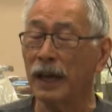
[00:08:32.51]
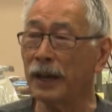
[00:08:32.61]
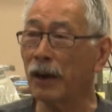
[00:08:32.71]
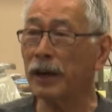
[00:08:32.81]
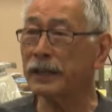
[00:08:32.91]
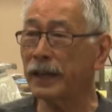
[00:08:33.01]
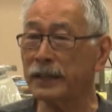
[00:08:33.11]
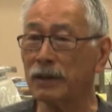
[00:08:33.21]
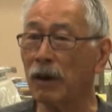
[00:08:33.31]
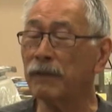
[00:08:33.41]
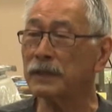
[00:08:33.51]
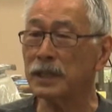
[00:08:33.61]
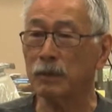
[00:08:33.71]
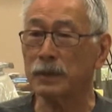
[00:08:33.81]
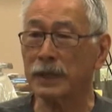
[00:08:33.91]
an architect's office.
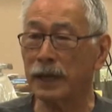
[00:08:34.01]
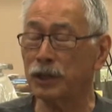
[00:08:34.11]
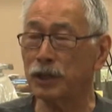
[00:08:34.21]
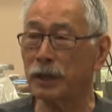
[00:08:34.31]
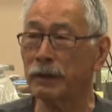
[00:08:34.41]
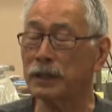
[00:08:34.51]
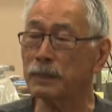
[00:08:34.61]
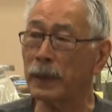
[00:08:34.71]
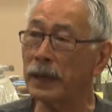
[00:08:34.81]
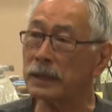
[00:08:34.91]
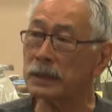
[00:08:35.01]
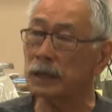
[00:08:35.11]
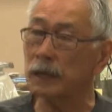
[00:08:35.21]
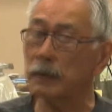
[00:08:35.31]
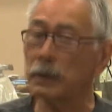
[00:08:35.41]
He was kind of sharing space,
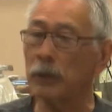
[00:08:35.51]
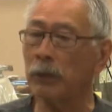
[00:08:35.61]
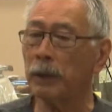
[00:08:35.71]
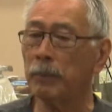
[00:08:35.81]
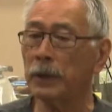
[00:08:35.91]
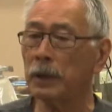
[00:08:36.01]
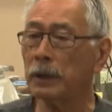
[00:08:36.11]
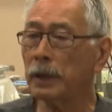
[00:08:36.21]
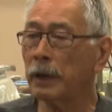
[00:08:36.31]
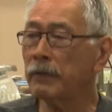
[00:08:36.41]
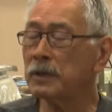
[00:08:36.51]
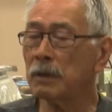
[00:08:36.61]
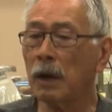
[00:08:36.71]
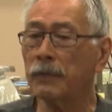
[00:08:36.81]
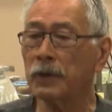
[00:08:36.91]
Every
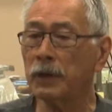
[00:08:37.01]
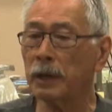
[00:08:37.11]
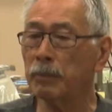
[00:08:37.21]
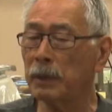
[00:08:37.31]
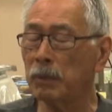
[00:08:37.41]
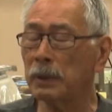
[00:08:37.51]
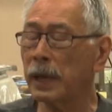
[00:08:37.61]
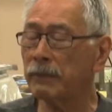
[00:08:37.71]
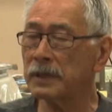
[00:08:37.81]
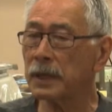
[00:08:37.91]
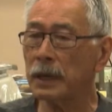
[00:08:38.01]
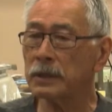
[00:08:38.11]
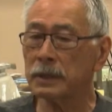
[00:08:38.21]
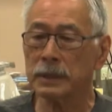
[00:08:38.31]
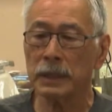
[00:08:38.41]
so often you get people and have
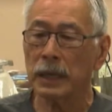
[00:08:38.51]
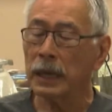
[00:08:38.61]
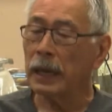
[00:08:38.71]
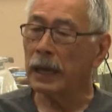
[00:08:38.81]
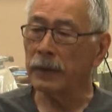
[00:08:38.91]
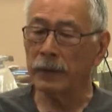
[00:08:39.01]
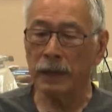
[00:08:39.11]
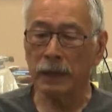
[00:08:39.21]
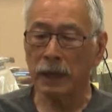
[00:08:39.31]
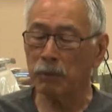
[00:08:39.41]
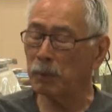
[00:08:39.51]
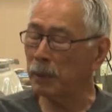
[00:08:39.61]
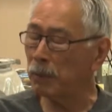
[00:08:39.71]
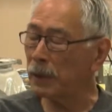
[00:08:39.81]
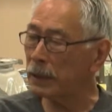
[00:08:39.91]
discussions, and then a couple of
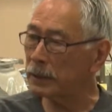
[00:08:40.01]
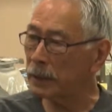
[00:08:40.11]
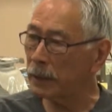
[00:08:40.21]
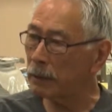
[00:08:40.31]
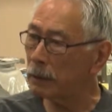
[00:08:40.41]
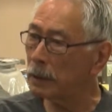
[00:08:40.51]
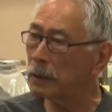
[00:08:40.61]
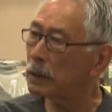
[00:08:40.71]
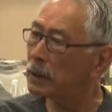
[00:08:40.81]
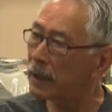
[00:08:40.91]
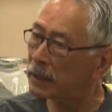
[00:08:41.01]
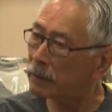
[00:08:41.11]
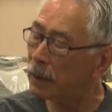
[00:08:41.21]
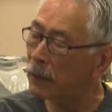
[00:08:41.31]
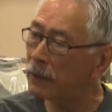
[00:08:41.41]
people got together and
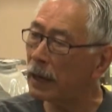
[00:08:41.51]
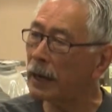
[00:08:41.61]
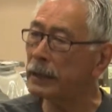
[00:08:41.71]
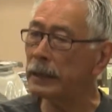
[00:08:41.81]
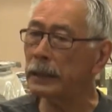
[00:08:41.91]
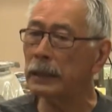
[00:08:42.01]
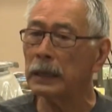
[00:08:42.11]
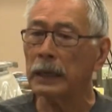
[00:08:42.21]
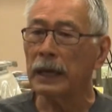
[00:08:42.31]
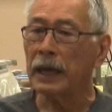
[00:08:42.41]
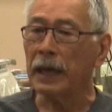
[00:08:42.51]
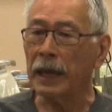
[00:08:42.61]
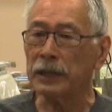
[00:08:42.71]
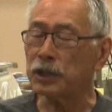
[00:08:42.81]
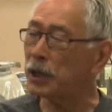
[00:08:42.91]
kicked around the idea
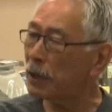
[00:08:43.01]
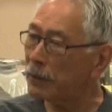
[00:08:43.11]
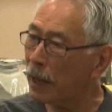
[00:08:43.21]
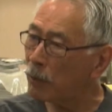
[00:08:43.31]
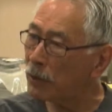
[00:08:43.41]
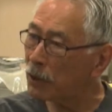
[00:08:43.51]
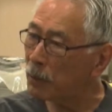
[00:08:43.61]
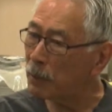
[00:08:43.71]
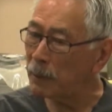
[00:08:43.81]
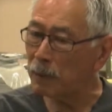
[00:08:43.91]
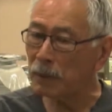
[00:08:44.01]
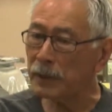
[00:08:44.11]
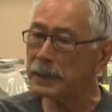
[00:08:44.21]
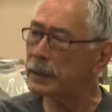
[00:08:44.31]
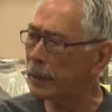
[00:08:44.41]
and shared that with other people
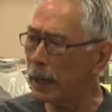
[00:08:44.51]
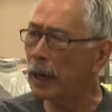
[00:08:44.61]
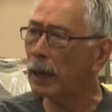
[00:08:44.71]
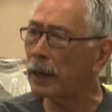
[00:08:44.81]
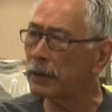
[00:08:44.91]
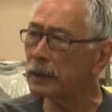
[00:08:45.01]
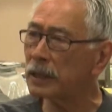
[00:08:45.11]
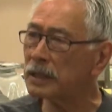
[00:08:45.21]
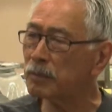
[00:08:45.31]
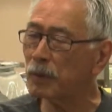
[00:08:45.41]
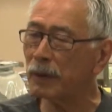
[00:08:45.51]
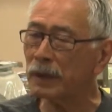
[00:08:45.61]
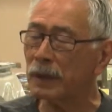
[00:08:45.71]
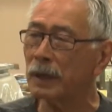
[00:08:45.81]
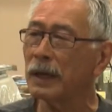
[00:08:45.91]
that said, yeah, I think that's important.